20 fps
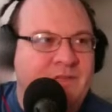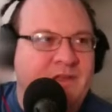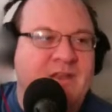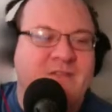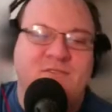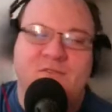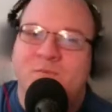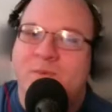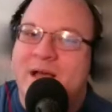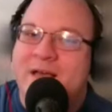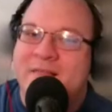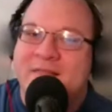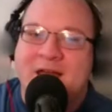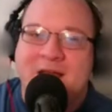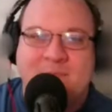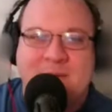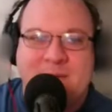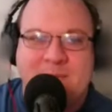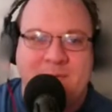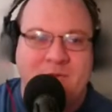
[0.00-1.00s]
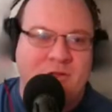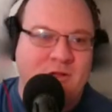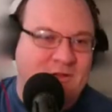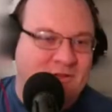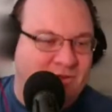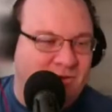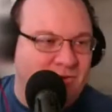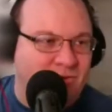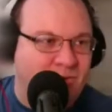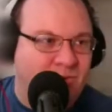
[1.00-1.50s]
And this is why a lot of people
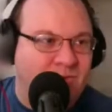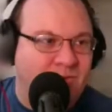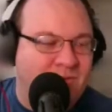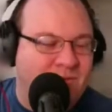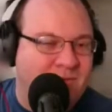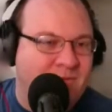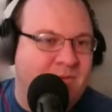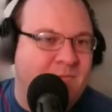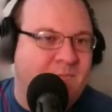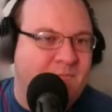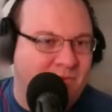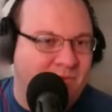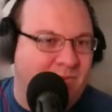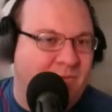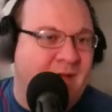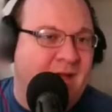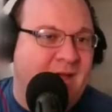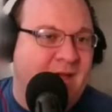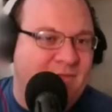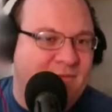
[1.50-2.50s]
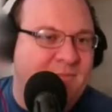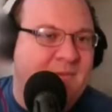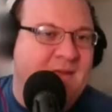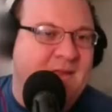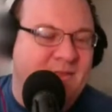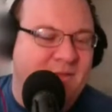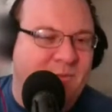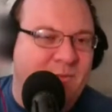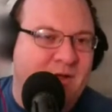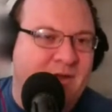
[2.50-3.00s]
look to the Ninth
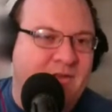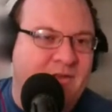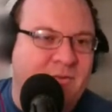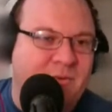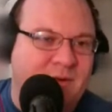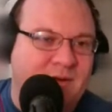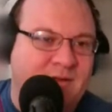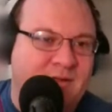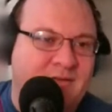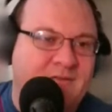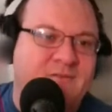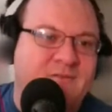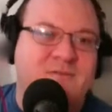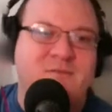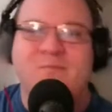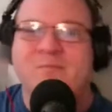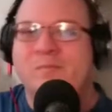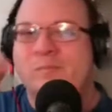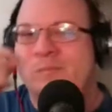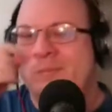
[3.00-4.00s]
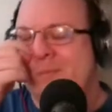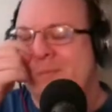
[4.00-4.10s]
being the one doing this.